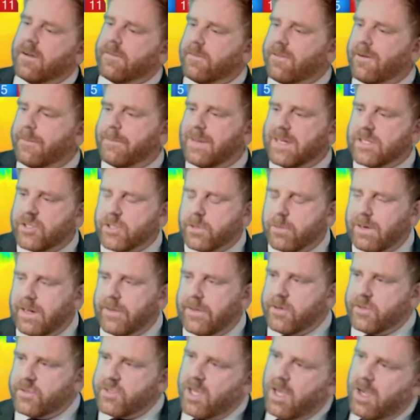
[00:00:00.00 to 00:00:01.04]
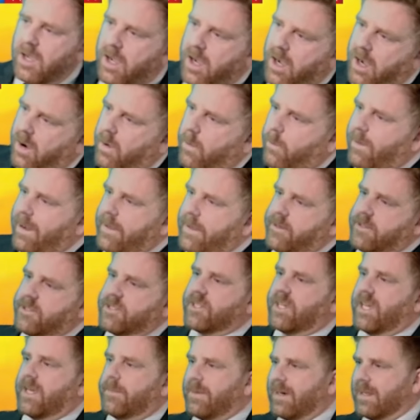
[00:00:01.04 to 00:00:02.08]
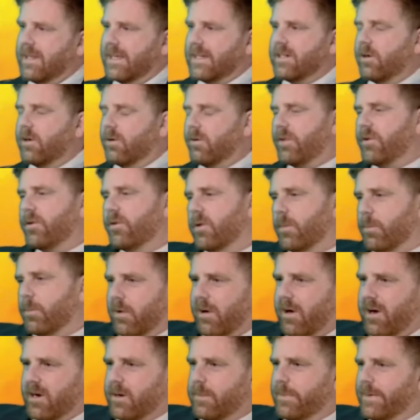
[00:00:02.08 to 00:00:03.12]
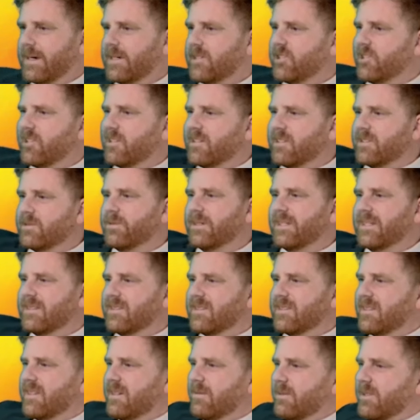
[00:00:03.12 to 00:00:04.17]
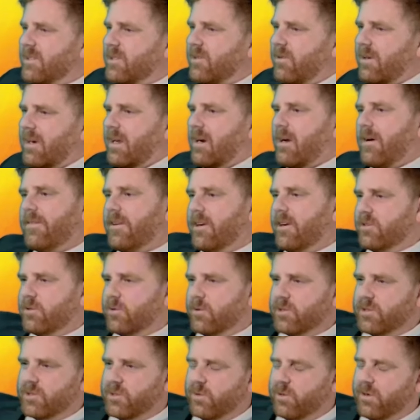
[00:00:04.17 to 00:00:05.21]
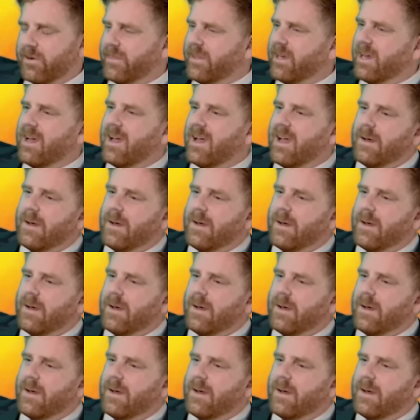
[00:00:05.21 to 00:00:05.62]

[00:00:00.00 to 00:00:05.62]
from Metro Weather's Weatherscape. I like going through the broader picture because we can see what's going on up here towards the north.